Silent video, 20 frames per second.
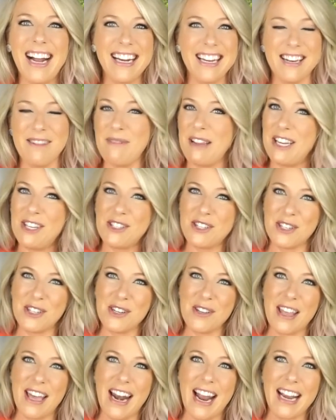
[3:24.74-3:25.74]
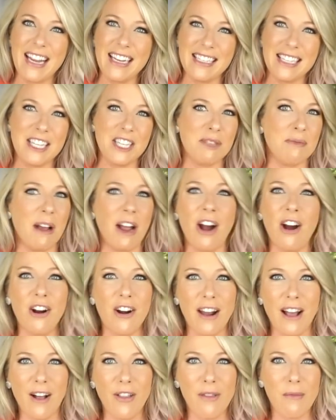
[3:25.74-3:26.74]
I need to make sure that I can teach my
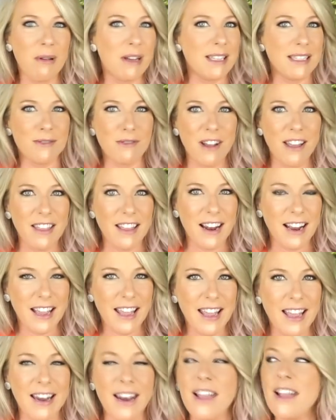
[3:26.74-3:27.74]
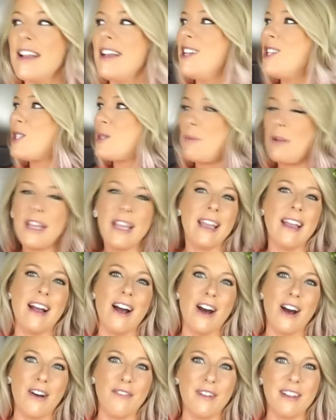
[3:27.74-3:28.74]
heart out the best way that I can. Speaking
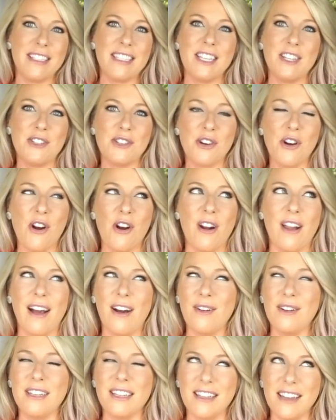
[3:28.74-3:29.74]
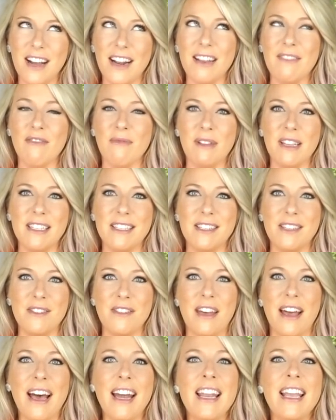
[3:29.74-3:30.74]
of, a teach your heart out, did not even mean to
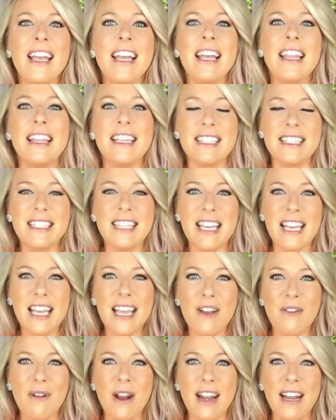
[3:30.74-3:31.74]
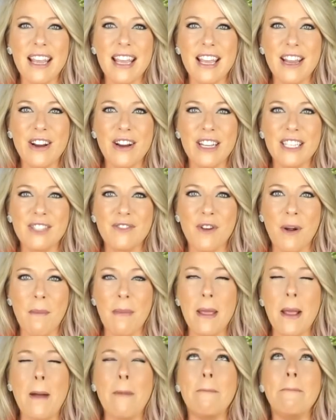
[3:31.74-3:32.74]
do that. This tea right here is
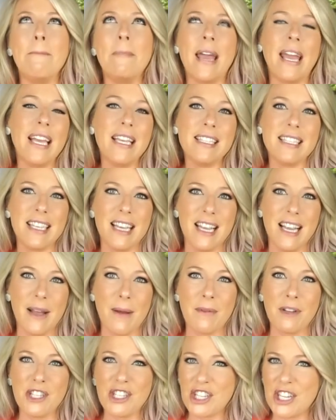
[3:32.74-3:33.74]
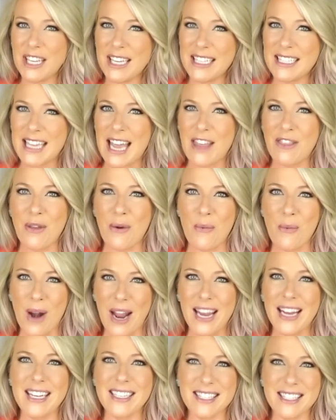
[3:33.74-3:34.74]
from the amazing chicks at The
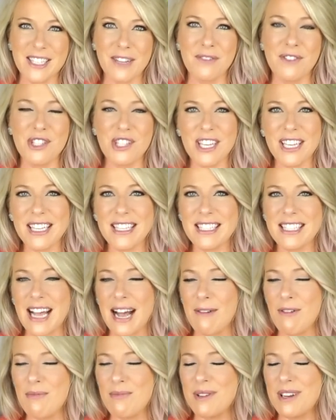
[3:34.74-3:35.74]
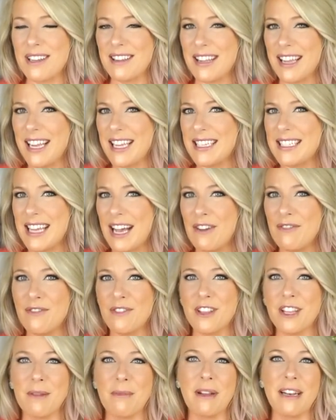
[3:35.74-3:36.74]
Right Stuff Chicks. I will put a link down
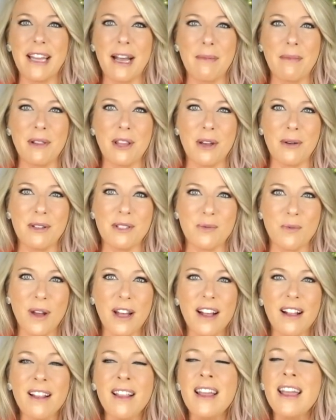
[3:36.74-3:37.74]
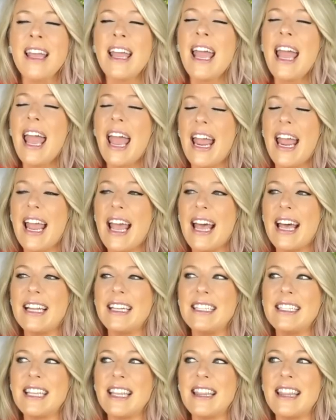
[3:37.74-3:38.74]
for them down below as well.
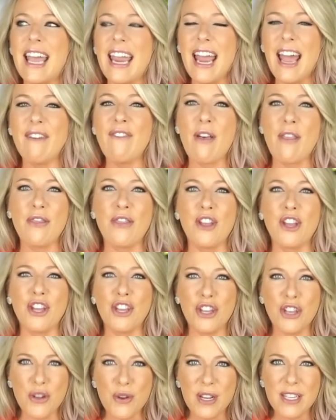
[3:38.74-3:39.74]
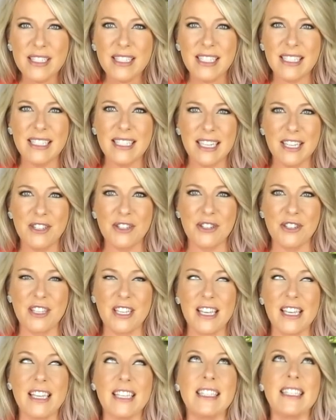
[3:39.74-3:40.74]
And they have the cutest teacher
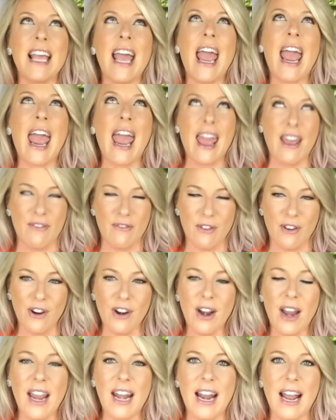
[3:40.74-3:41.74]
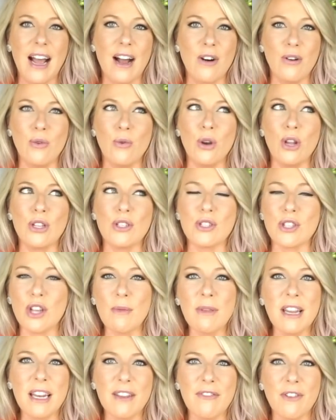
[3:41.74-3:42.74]
teas ever, and I own
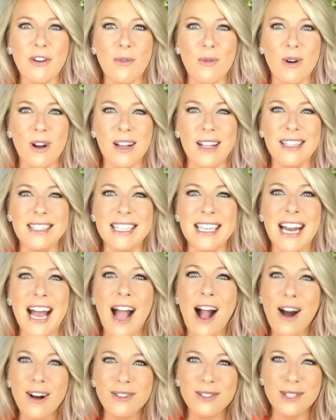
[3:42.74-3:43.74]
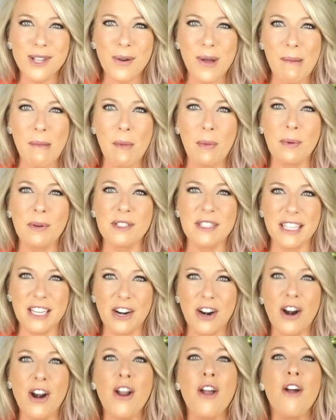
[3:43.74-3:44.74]
so many different ones, and I also am a
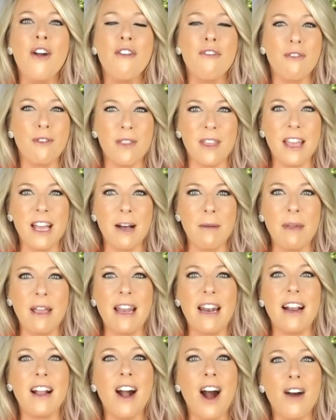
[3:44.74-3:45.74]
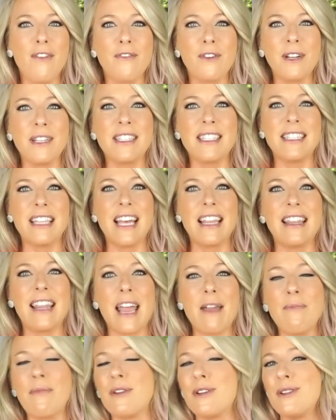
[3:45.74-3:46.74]
presenter for them in a conference that
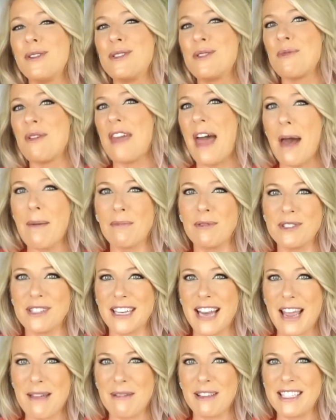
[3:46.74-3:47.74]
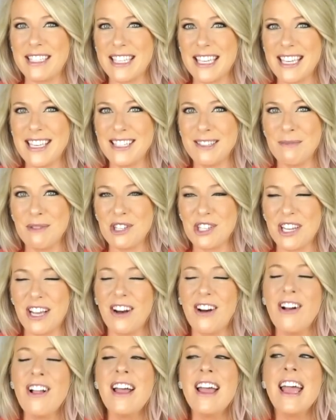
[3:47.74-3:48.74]
they produce with Apples and ABCs,
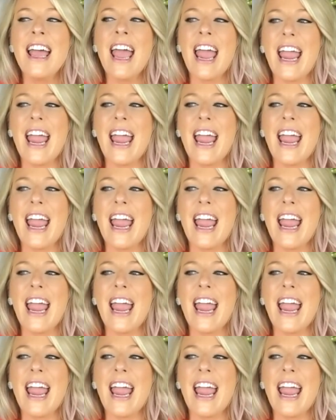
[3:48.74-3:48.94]
Michelle,